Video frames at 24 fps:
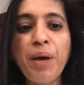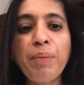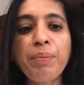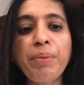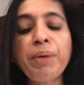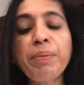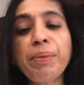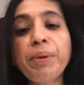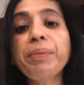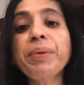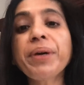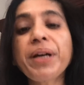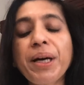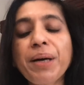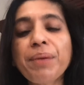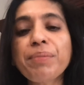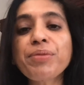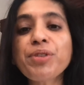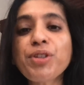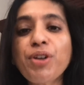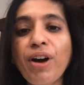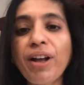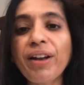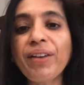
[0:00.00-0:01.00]
People
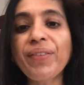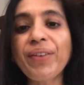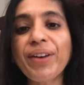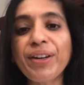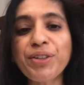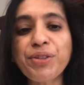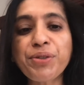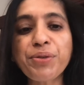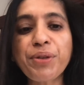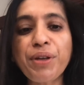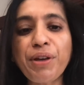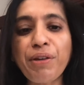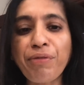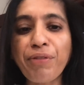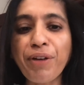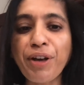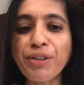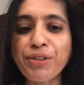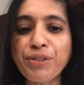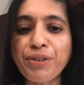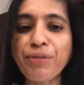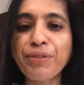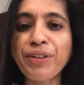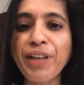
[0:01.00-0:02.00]
become tolerant to the
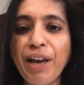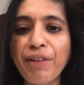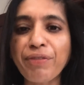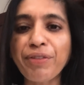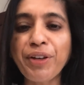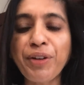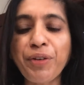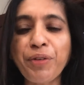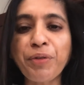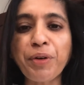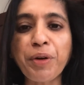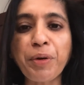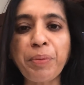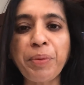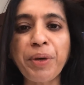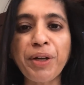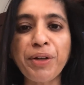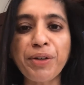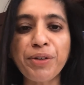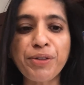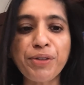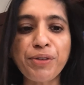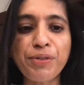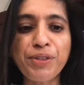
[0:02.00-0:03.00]
effect of caffeine over a
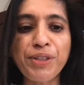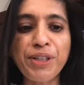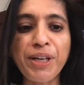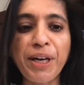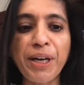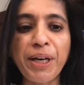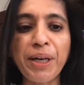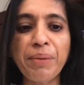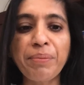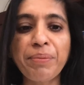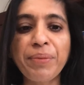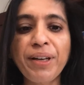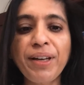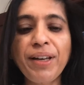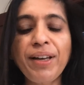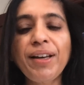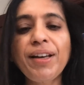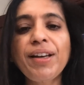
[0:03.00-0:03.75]
period of time.